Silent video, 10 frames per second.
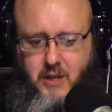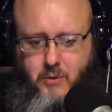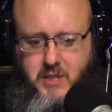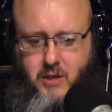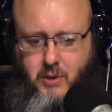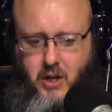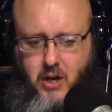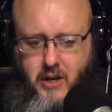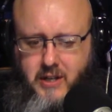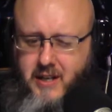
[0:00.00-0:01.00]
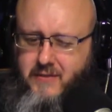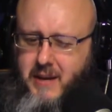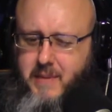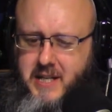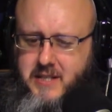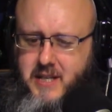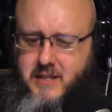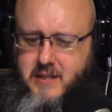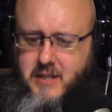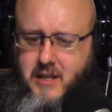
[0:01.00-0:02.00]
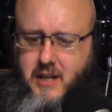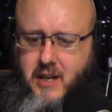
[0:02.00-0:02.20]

know what's going on, if that makes sense.